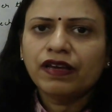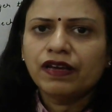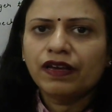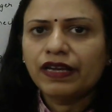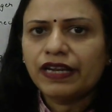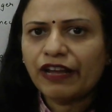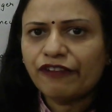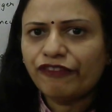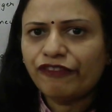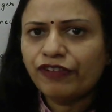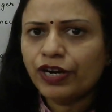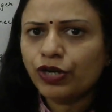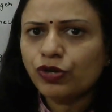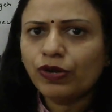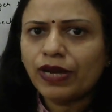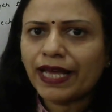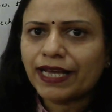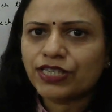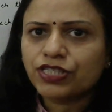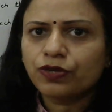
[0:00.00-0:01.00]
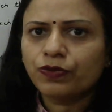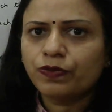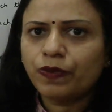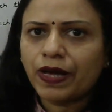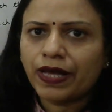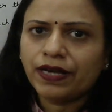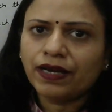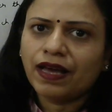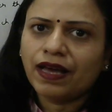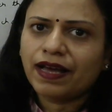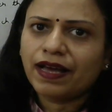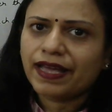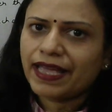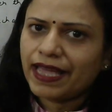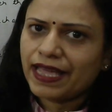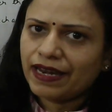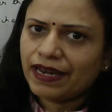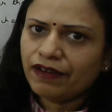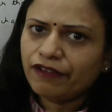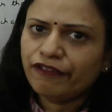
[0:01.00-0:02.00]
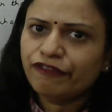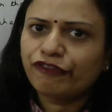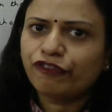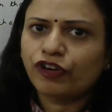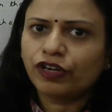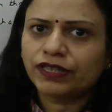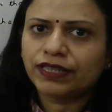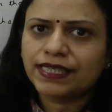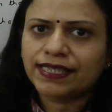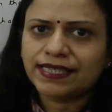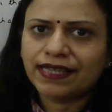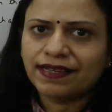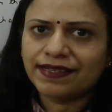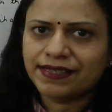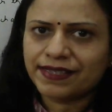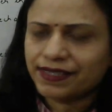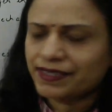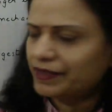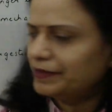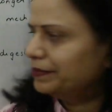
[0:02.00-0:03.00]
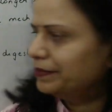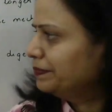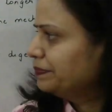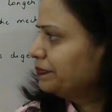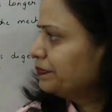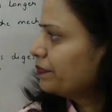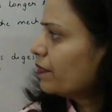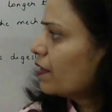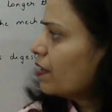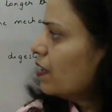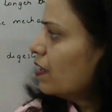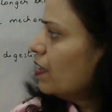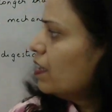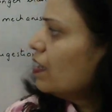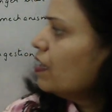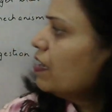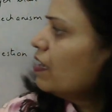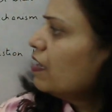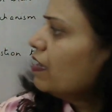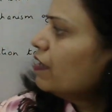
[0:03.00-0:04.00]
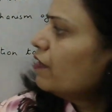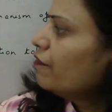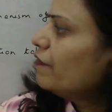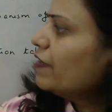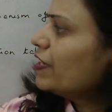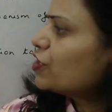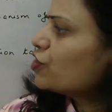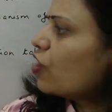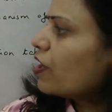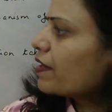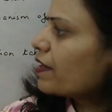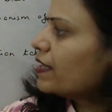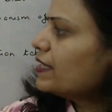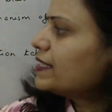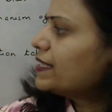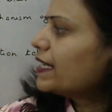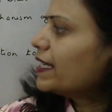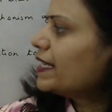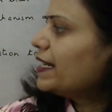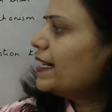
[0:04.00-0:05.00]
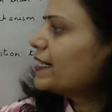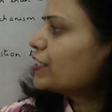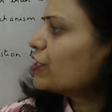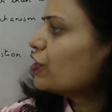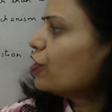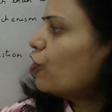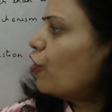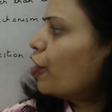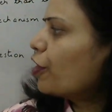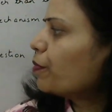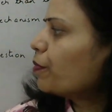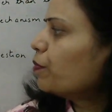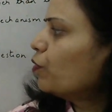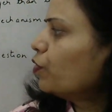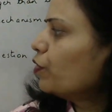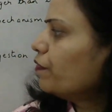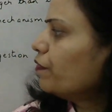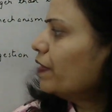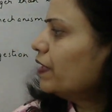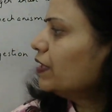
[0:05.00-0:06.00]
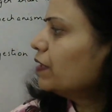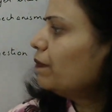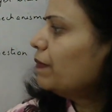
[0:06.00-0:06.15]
Refer to lecture 1 again for this answer. Which organ secretes a hormone when the